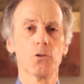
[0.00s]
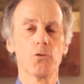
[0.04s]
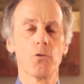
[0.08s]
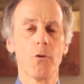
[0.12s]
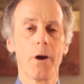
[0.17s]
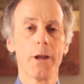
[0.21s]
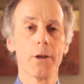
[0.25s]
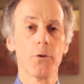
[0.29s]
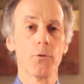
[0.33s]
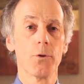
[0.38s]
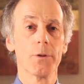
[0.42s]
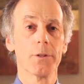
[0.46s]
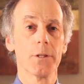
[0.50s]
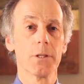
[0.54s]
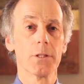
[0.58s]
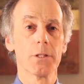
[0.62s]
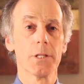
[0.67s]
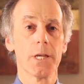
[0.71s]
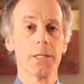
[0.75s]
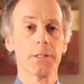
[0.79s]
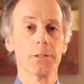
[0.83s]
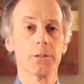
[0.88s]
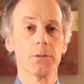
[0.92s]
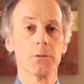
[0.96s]
crater in the
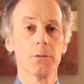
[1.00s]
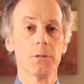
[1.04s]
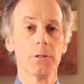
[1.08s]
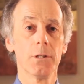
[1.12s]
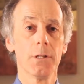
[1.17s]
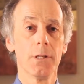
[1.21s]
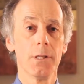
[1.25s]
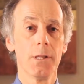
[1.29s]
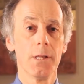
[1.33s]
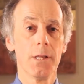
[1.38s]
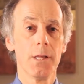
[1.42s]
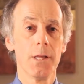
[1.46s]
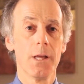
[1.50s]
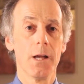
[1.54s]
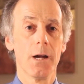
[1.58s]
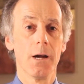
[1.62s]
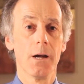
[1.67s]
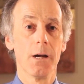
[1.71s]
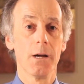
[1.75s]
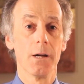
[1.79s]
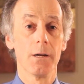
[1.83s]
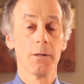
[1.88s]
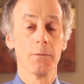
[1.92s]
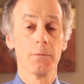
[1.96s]
center.
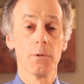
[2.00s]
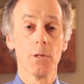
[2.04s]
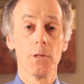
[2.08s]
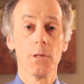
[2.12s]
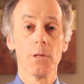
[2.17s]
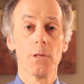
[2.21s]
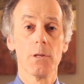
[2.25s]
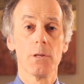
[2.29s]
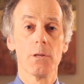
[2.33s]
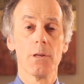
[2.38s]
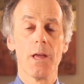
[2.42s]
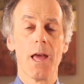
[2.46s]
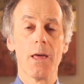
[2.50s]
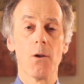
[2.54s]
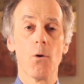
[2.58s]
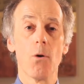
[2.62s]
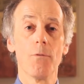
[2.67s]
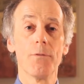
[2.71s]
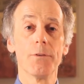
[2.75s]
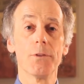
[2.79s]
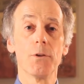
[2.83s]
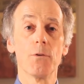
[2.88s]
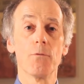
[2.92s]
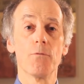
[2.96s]
And
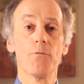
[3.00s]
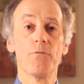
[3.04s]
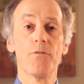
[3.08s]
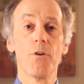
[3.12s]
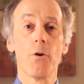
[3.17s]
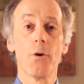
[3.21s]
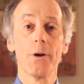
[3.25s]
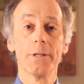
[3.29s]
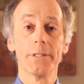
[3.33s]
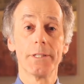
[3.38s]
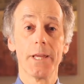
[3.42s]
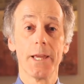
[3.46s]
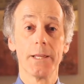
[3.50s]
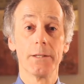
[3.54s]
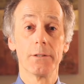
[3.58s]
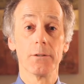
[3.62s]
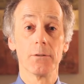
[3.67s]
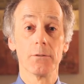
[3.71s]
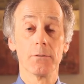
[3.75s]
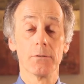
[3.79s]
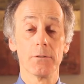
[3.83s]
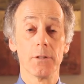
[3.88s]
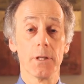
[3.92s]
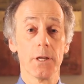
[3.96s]
often they're very
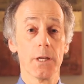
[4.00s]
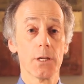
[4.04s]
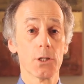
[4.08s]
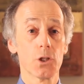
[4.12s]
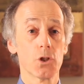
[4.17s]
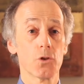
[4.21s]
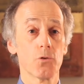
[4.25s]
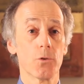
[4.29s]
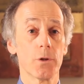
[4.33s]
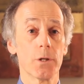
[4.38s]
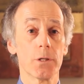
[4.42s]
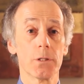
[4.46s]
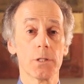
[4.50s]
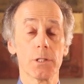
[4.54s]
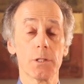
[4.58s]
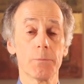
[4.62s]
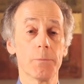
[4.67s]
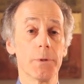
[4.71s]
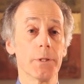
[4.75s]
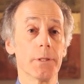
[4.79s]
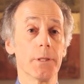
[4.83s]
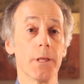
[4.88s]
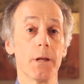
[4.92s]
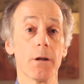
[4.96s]
tender. The history is it's
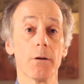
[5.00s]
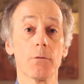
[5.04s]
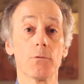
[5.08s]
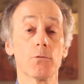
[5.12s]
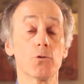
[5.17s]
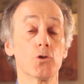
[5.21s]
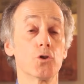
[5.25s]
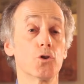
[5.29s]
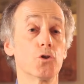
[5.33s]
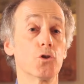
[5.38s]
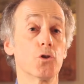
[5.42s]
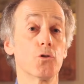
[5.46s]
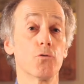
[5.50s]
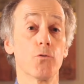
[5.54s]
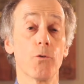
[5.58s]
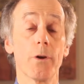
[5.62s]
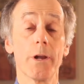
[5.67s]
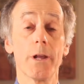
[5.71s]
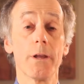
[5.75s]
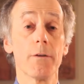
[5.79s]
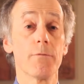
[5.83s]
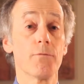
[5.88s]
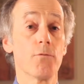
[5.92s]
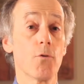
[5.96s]
been there
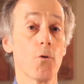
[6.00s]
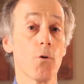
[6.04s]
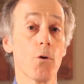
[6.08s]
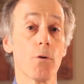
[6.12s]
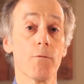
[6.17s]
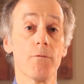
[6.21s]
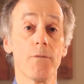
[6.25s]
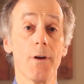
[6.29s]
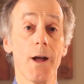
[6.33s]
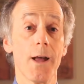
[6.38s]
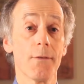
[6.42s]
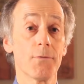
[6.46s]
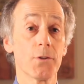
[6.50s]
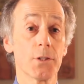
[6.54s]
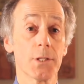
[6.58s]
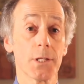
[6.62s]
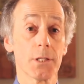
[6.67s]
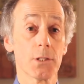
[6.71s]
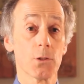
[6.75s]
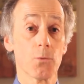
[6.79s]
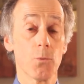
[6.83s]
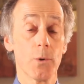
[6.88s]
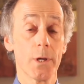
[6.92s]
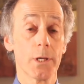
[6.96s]
3, 4, 5,
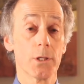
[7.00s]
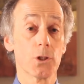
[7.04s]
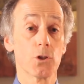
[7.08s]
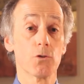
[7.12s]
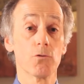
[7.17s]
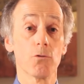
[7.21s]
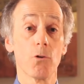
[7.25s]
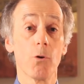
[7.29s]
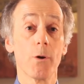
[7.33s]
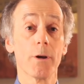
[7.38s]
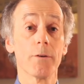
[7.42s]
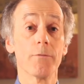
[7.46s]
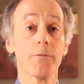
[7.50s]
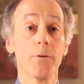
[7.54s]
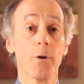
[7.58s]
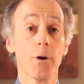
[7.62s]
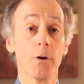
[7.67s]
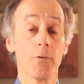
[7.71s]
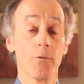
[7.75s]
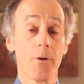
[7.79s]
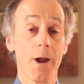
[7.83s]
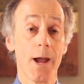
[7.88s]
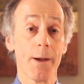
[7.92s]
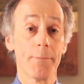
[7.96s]
6 weeks, growing
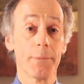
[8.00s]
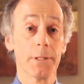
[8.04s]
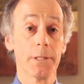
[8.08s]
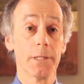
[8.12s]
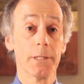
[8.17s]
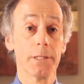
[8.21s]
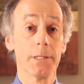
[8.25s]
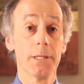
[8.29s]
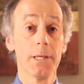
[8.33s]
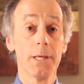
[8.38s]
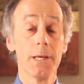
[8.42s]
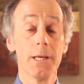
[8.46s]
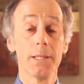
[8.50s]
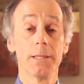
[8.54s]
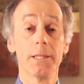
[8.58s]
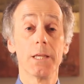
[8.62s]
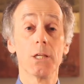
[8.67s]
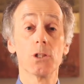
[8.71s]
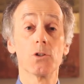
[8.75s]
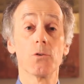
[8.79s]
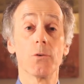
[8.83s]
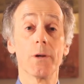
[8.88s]
very rapidly. These